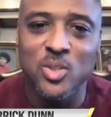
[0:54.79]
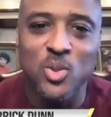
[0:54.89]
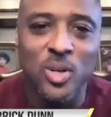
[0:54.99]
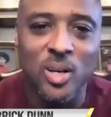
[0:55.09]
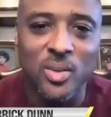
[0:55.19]

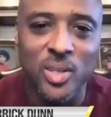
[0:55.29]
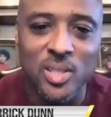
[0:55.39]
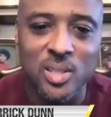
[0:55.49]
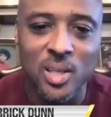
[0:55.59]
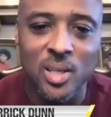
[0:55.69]
doing all
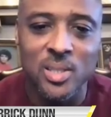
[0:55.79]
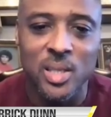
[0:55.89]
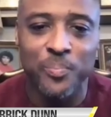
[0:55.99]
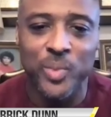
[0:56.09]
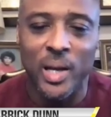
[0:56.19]
these things,
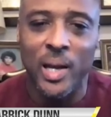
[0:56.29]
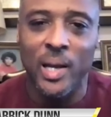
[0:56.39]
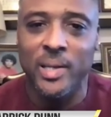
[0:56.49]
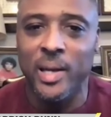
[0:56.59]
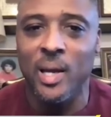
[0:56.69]
and I
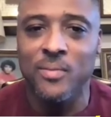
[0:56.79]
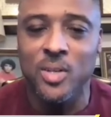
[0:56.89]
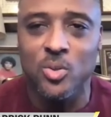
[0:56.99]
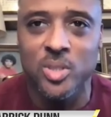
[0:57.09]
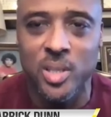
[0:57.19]
had to have
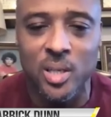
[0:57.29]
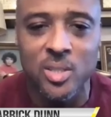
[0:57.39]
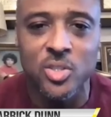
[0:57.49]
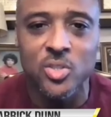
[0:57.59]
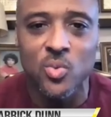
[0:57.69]
Coach
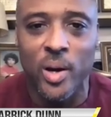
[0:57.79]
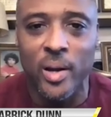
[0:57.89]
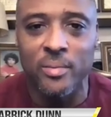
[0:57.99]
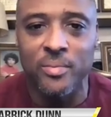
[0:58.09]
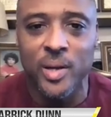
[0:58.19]
Dungy's
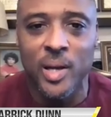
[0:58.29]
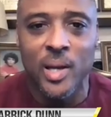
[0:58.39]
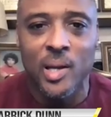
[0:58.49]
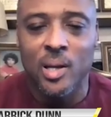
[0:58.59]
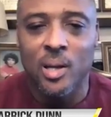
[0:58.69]
wife
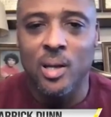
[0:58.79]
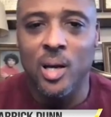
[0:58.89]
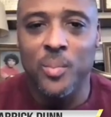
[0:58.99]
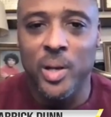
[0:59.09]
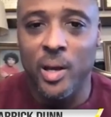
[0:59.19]

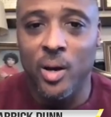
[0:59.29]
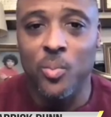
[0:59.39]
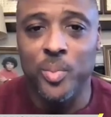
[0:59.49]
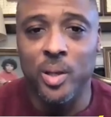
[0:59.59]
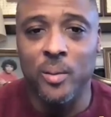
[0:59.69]
come and
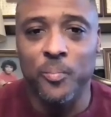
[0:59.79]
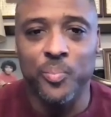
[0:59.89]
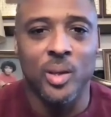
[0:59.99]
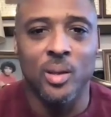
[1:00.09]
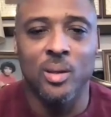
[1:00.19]
help me.
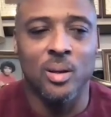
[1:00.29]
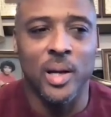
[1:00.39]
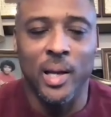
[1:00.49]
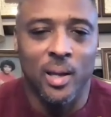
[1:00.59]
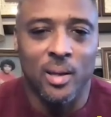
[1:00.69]
You know,
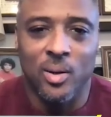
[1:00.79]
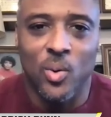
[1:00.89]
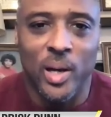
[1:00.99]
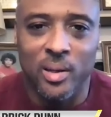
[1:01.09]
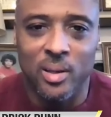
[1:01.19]
I had
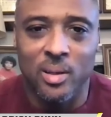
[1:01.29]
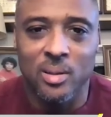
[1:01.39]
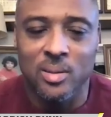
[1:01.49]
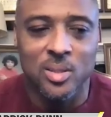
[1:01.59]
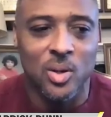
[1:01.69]
no
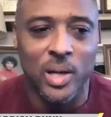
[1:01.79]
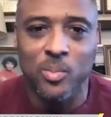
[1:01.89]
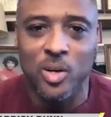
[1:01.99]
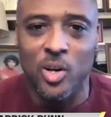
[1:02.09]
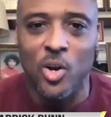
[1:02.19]
idea. So
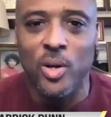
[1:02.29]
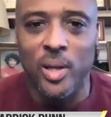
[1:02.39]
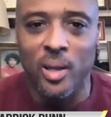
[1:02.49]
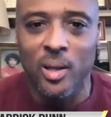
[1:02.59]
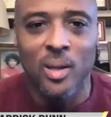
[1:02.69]
I'm
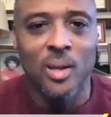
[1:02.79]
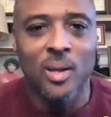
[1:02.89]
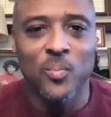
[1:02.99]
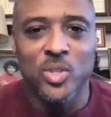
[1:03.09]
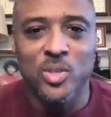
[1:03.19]
learning
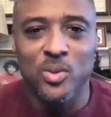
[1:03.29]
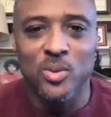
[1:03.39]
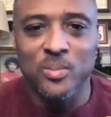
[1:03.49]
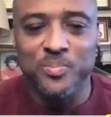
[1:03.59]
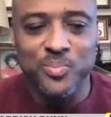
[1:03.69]

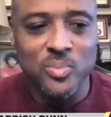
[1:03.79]
to,